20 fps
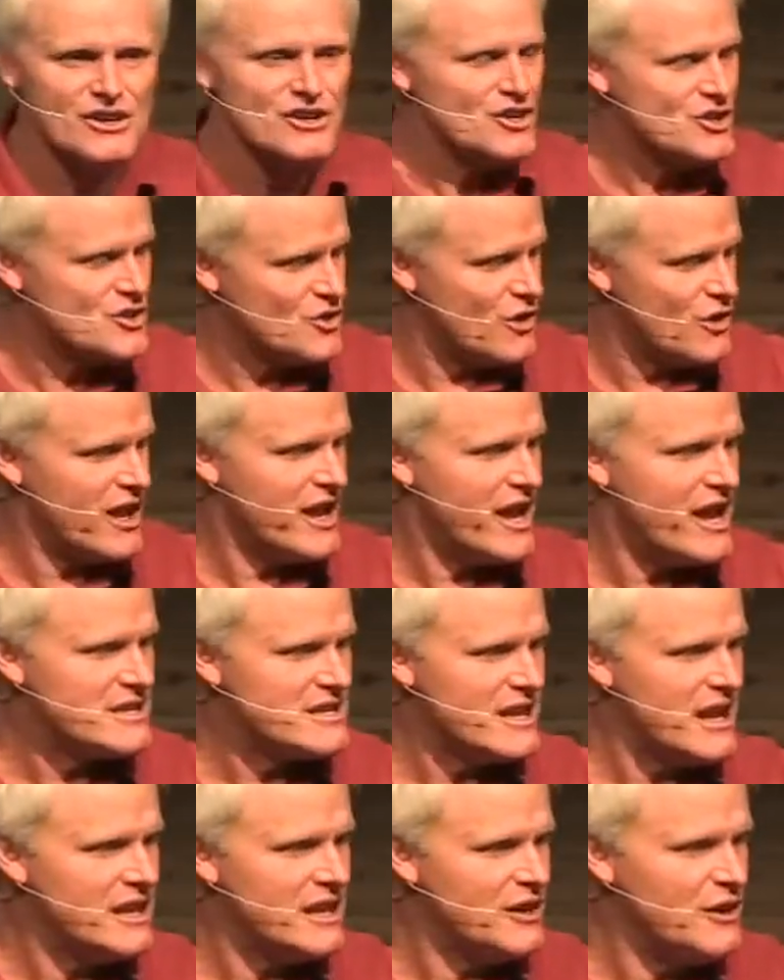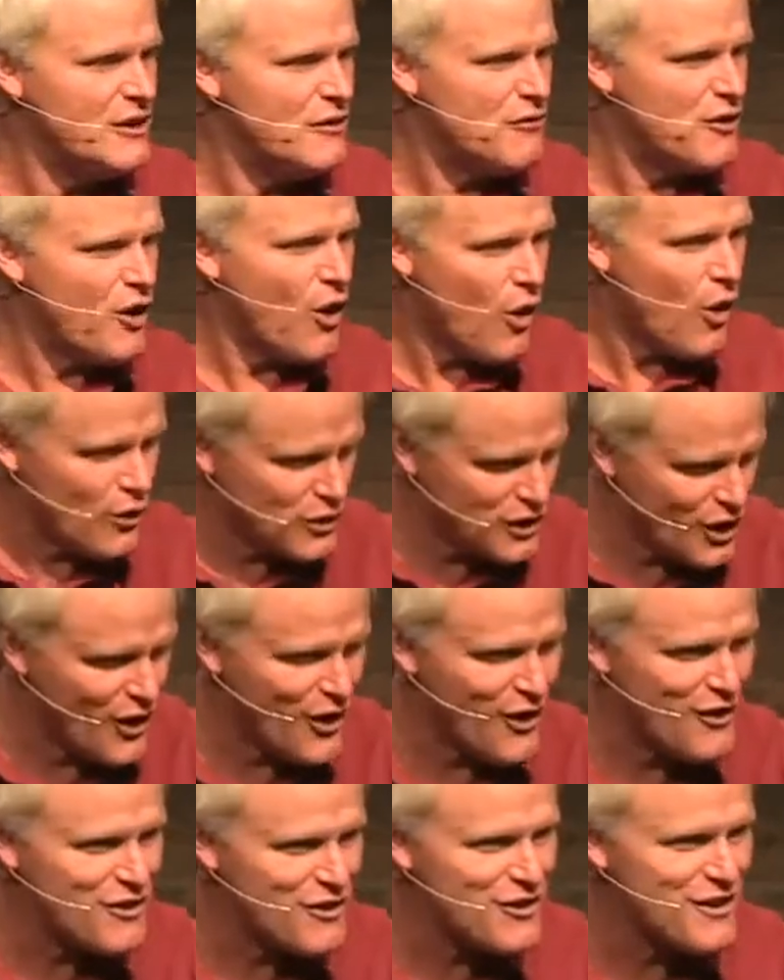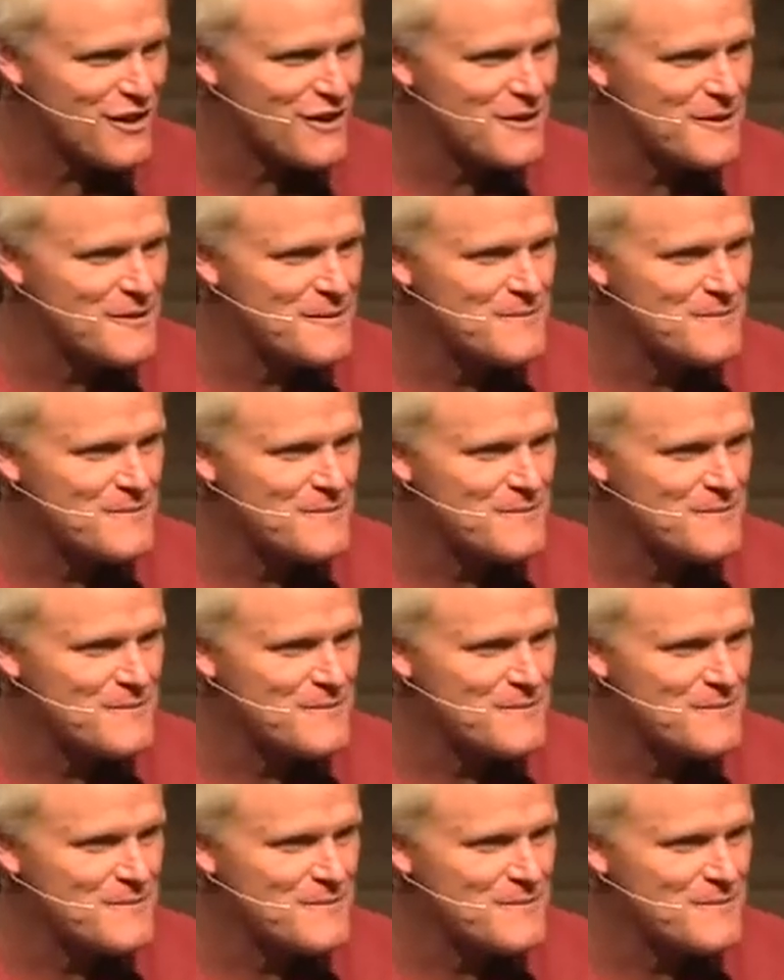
surely as I live, the whole earth